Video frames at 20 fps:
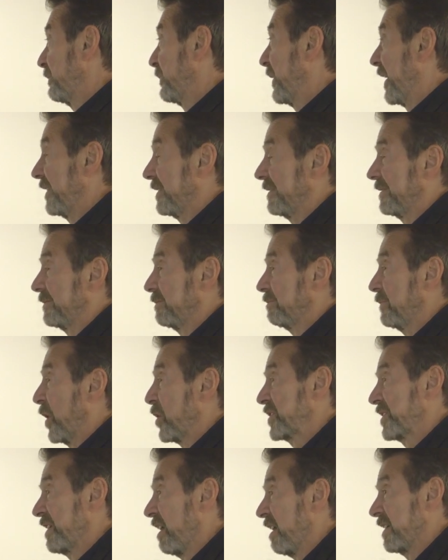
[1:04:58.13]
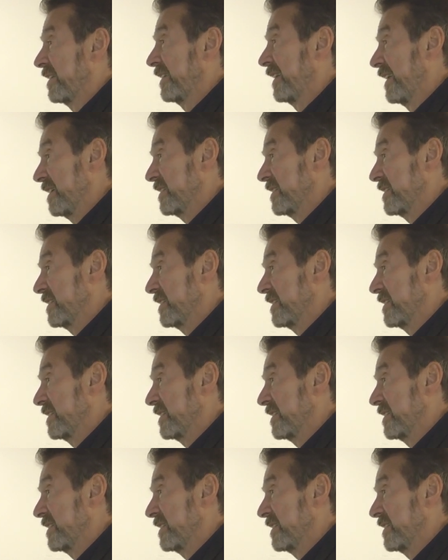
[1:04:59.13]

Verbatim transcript: but most art